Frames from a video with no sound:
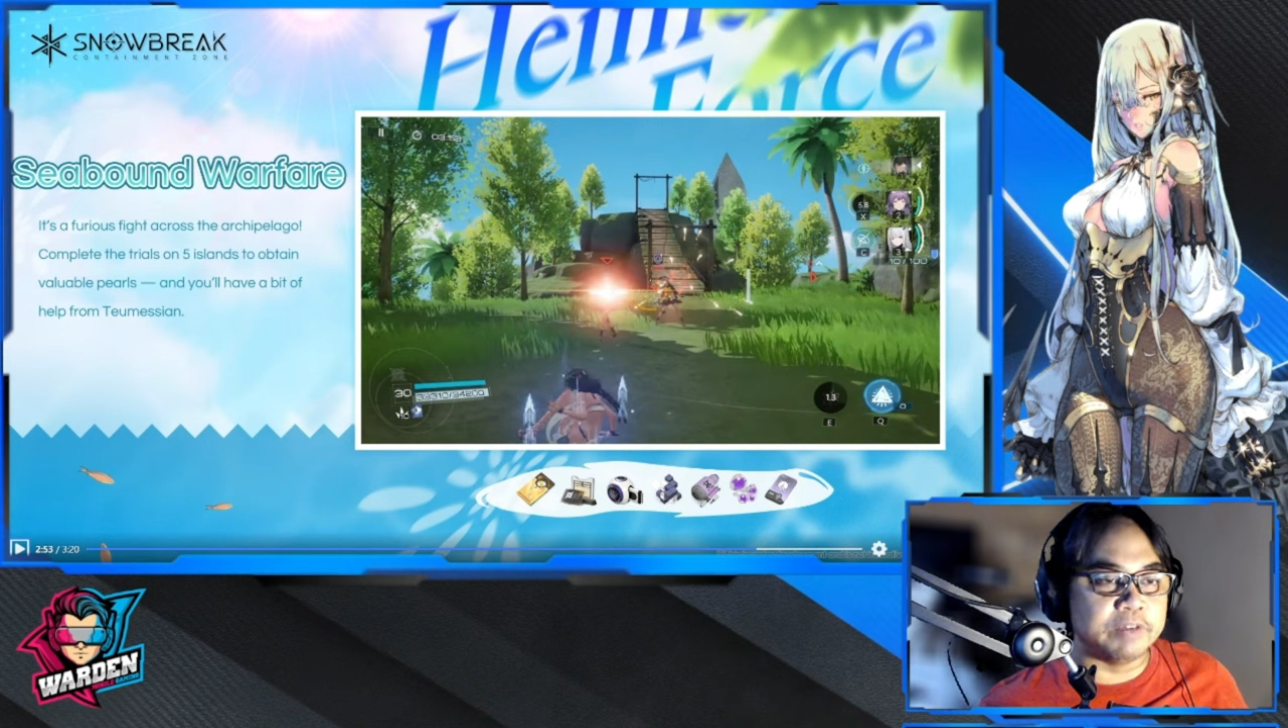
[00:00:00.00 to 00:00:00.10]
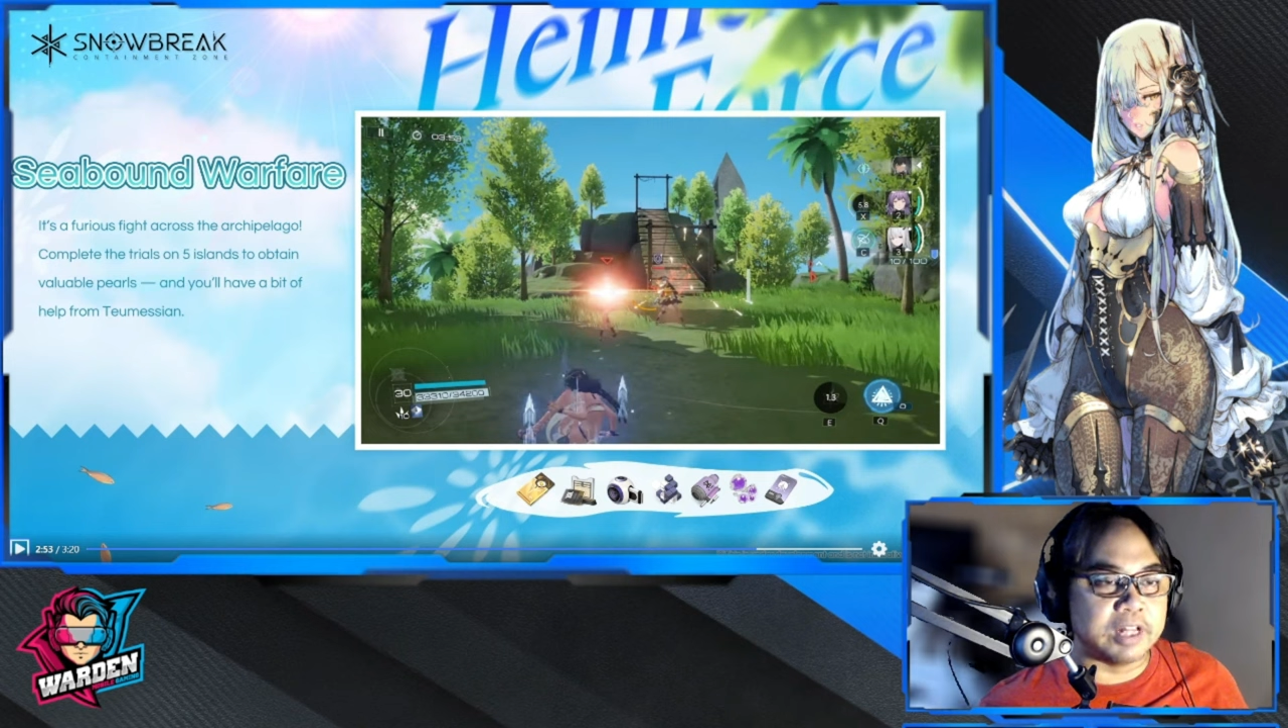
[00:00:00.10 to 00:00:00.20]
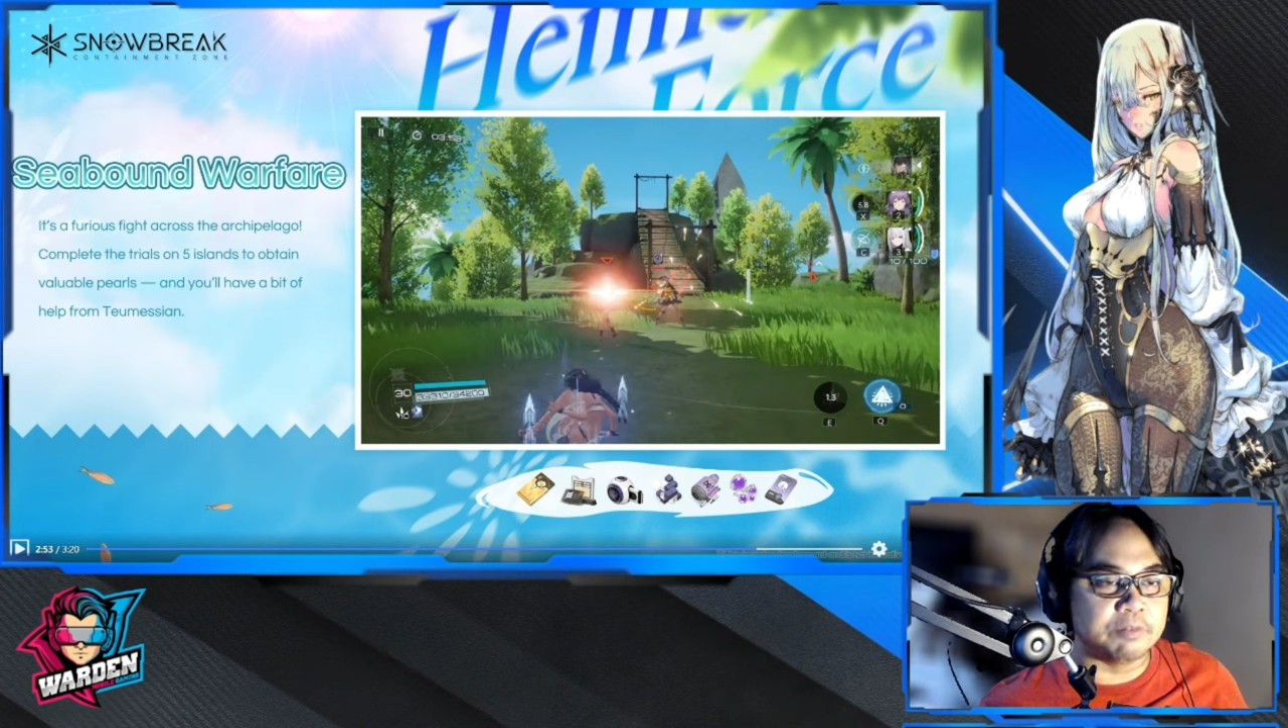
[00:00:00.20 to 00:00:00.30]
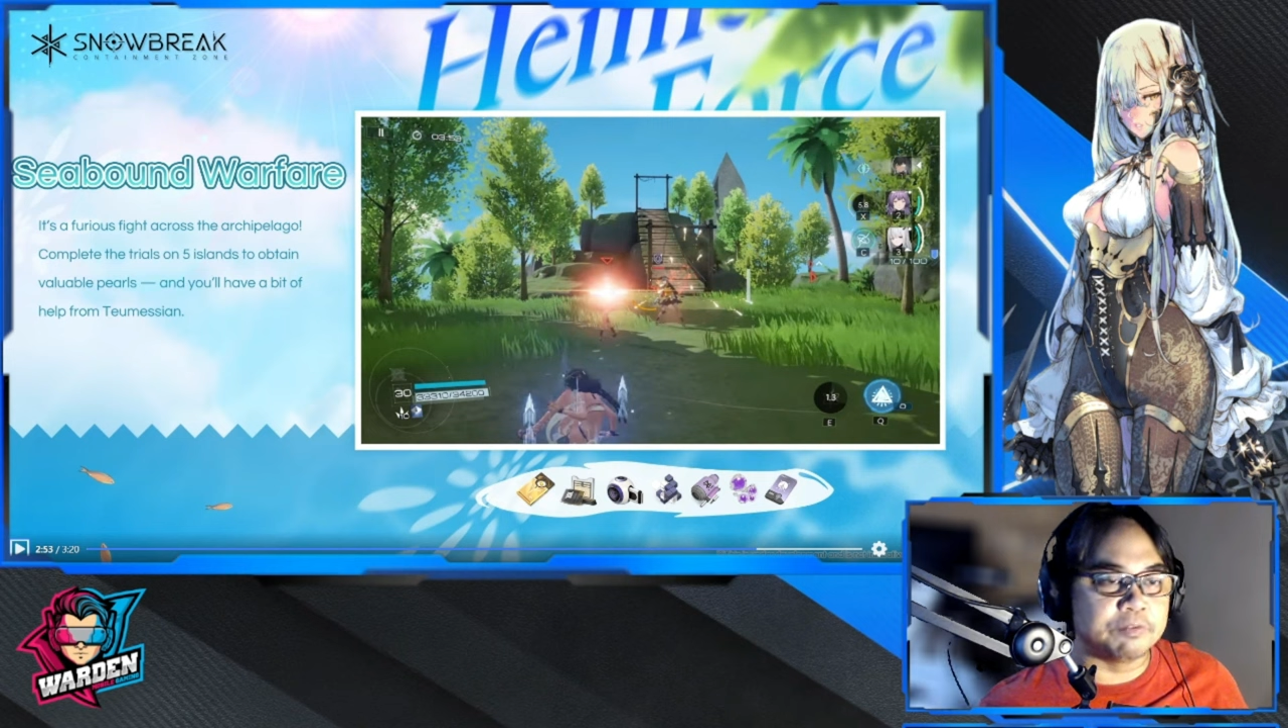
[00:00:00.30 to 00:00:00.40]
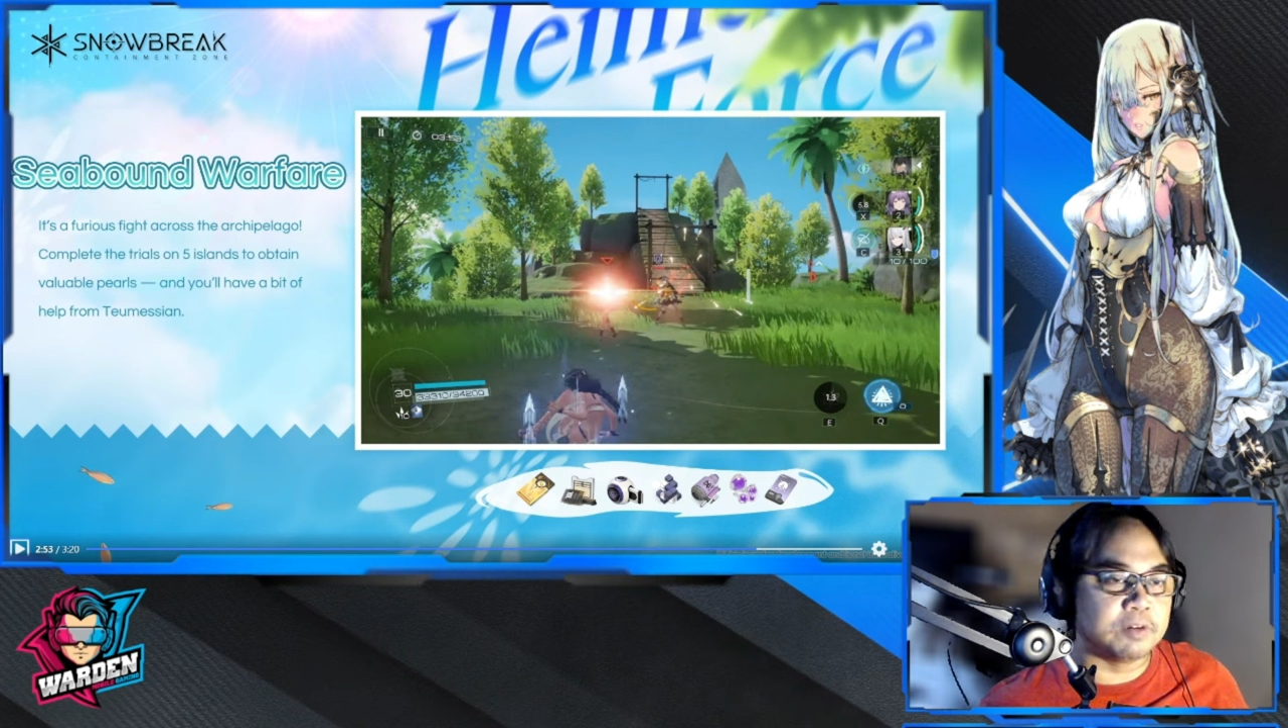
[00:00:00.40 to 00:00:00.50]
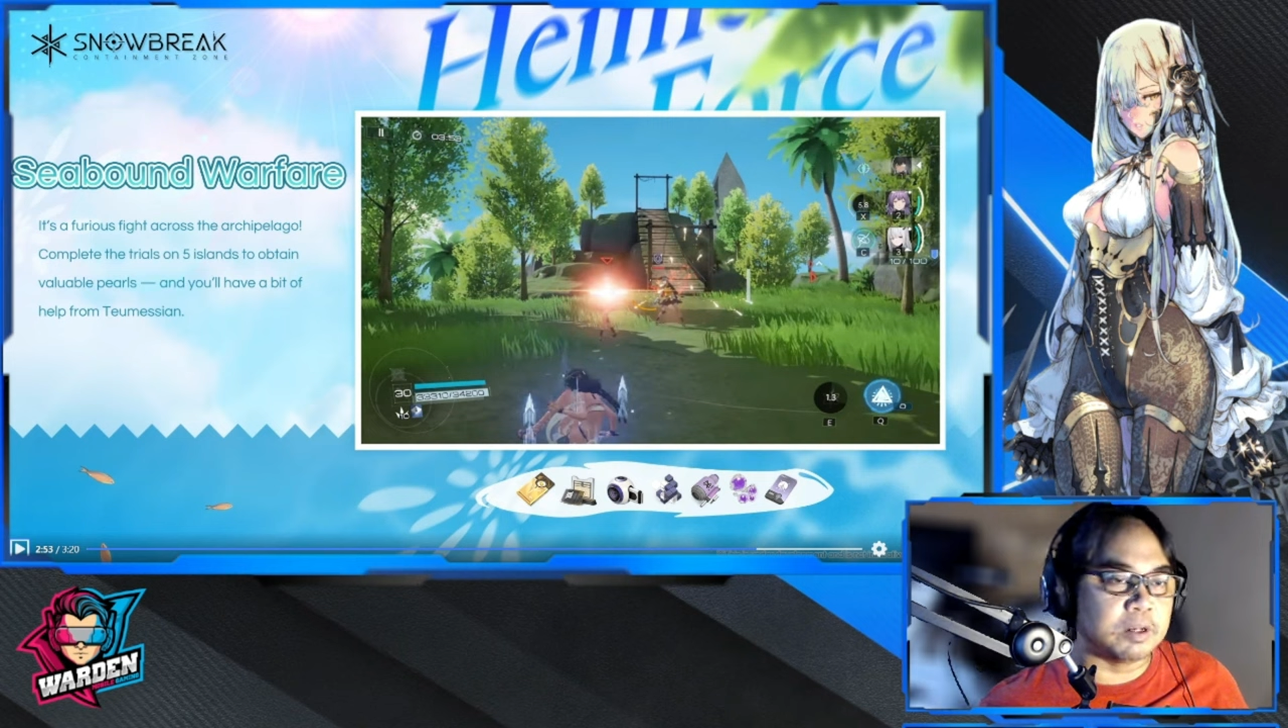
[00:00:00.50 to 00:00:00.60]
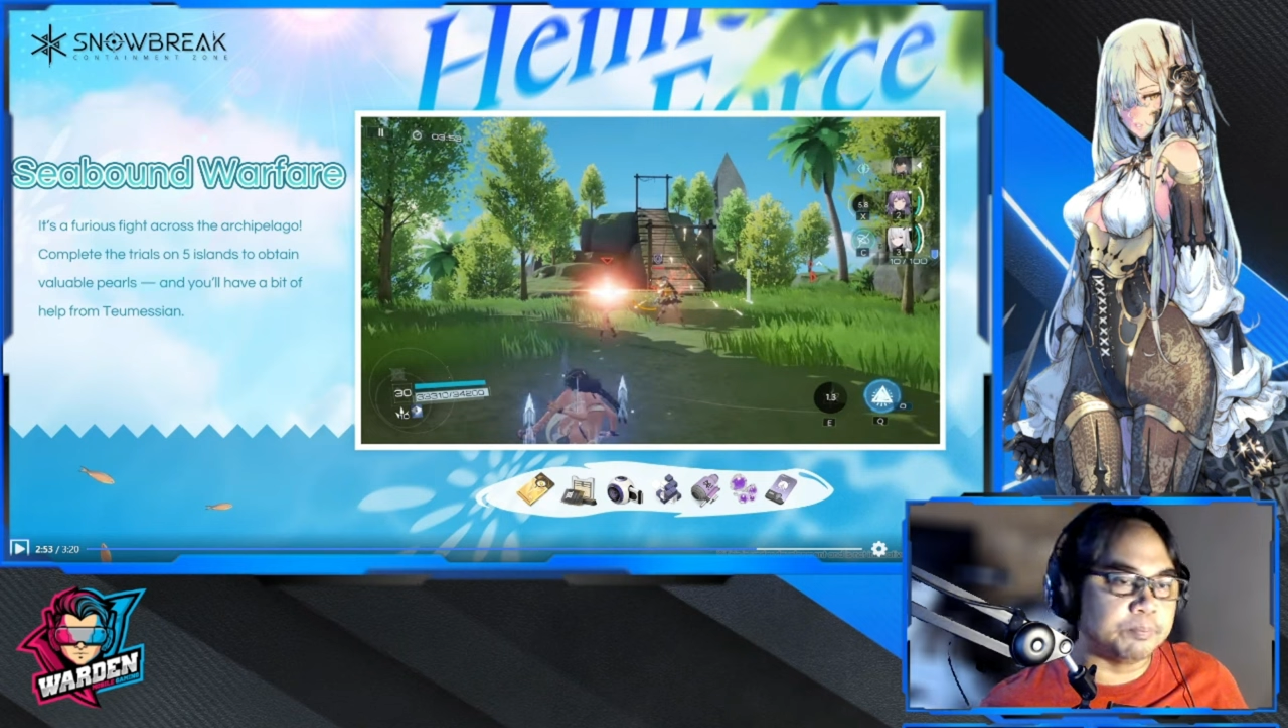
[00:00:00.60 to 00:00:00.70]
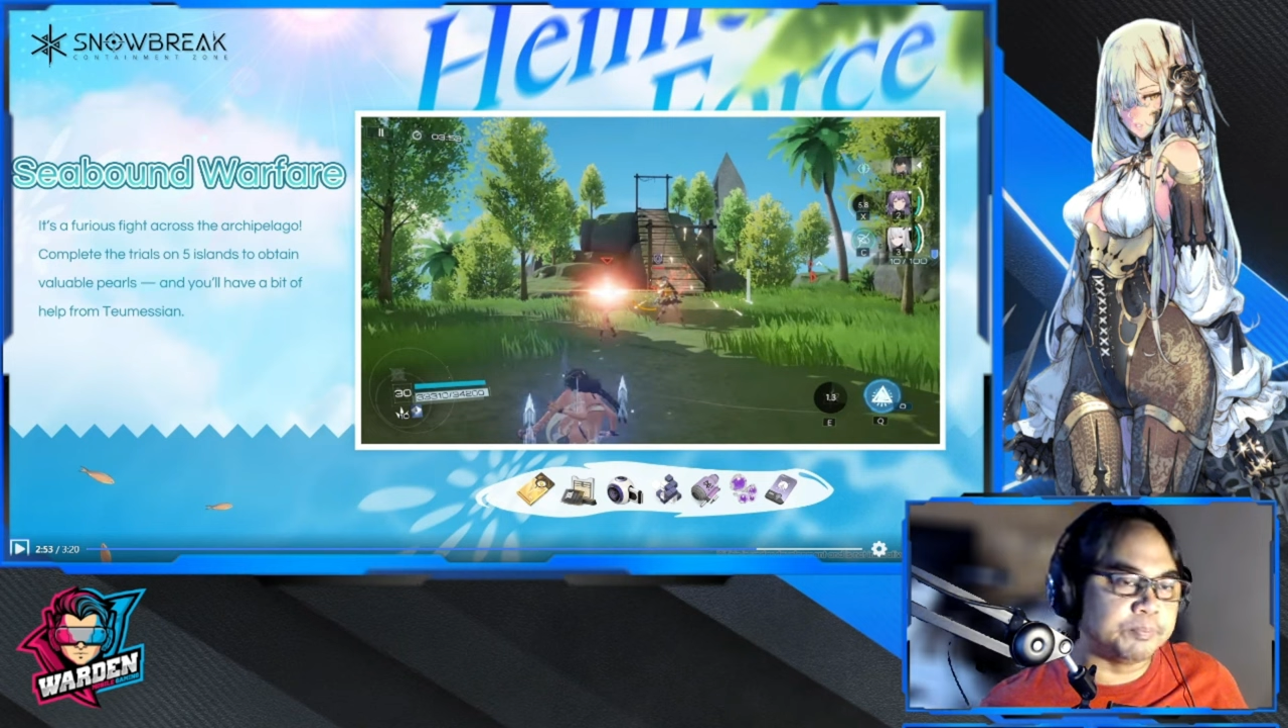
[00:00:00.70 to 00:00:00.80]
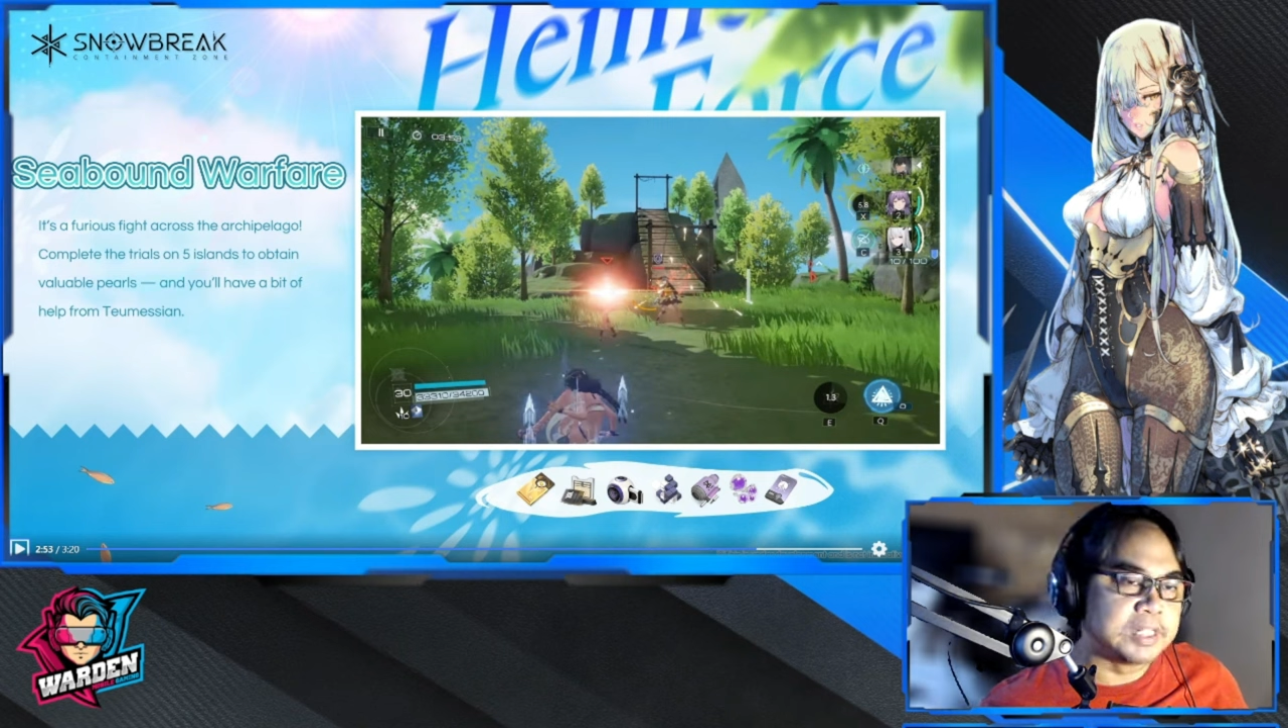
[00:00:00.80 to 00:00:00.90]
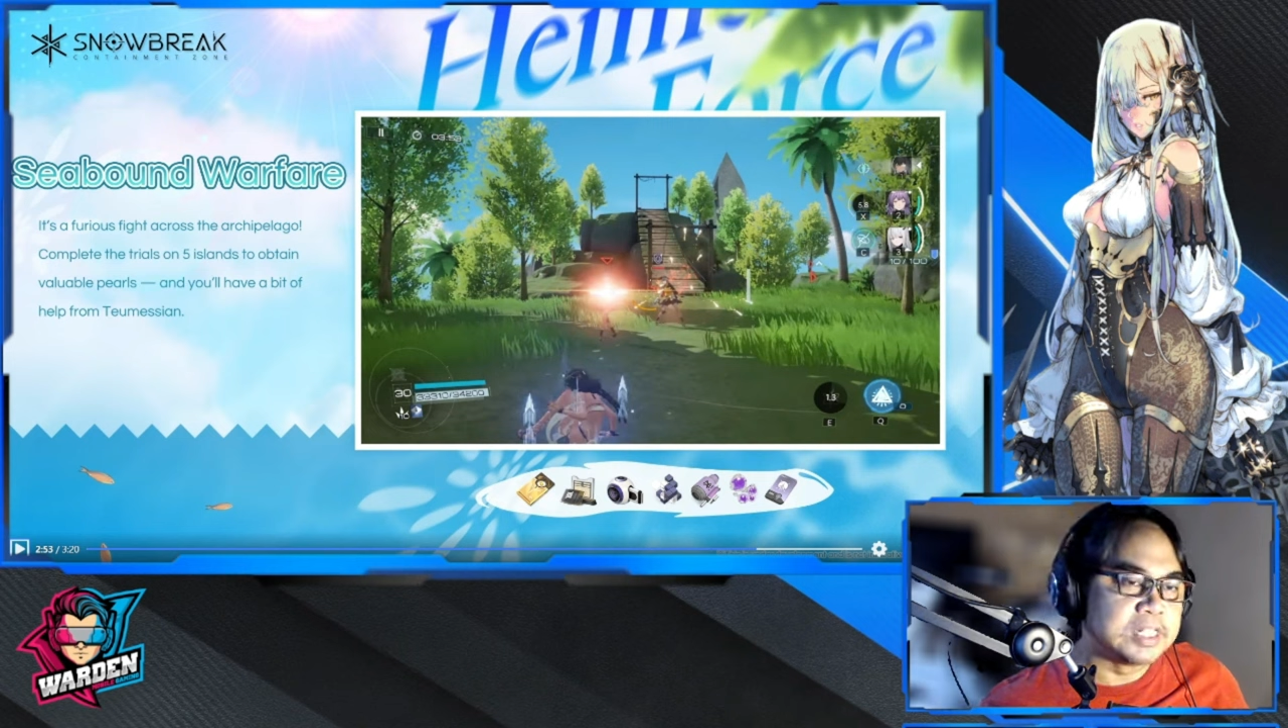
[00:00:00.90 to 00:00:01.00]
help from